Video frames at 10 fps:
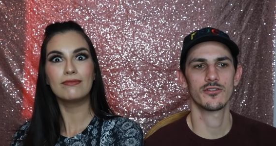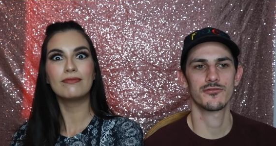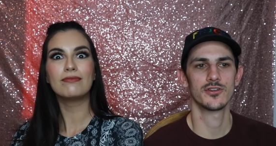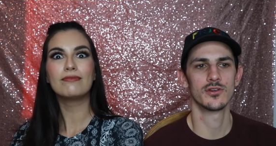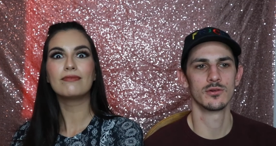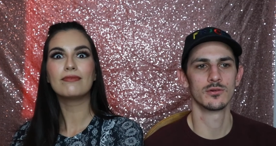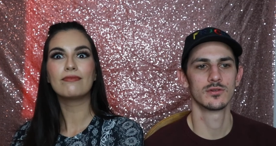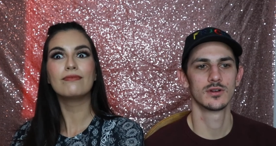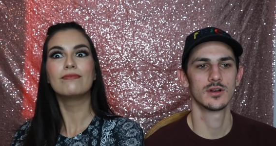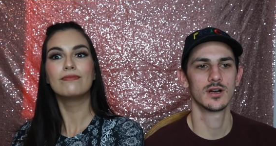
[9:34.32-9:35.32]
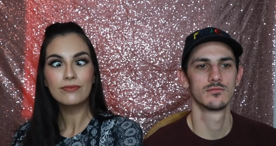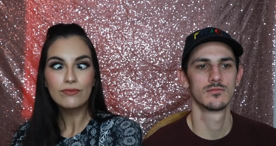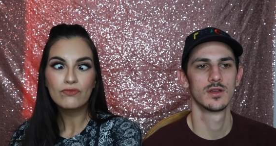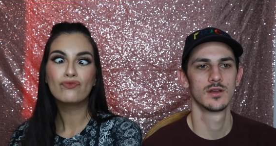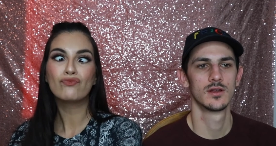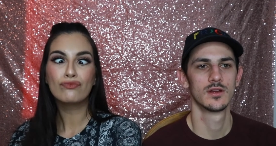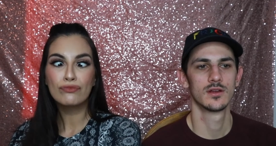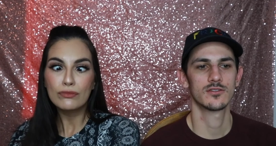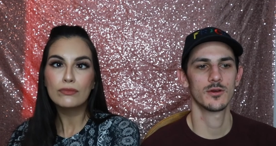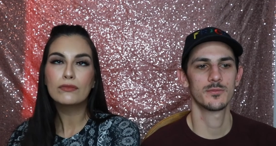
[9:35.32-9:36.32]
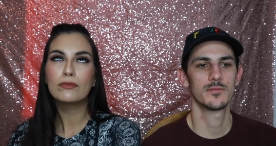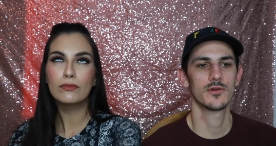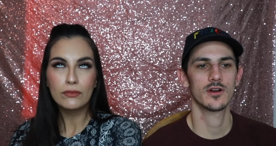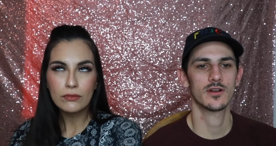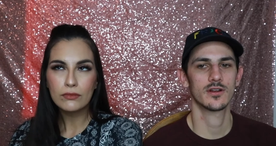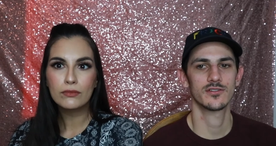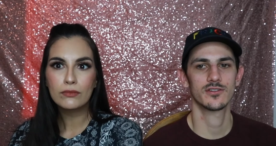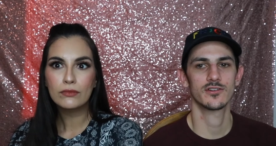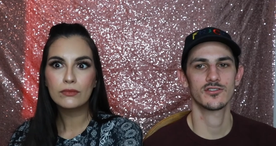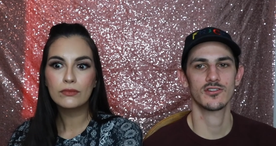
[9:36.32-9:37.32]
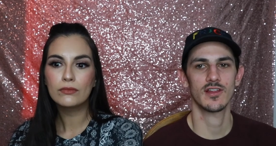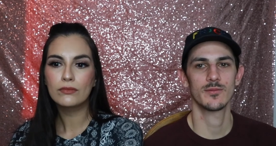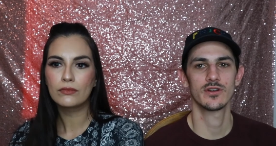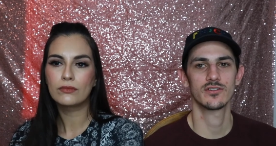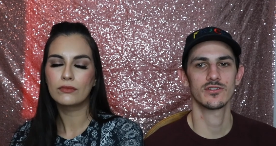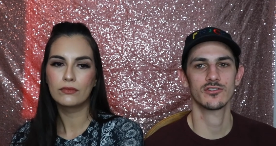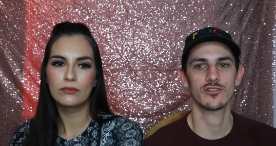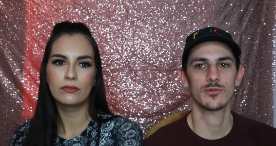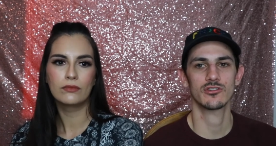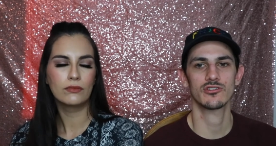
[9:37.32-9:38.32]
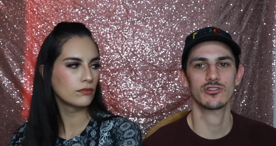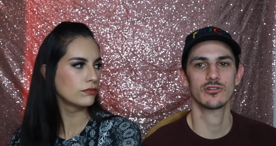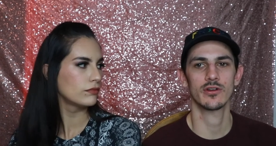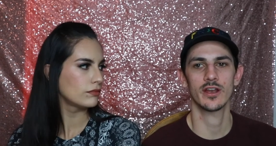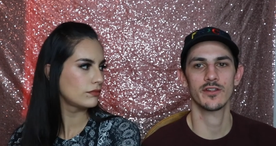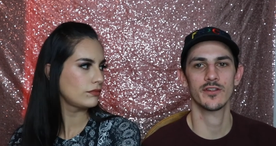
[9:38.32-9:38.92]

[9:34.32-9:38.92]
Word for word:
Speaker 1: a few. Some people are considered celebrities and some are still getting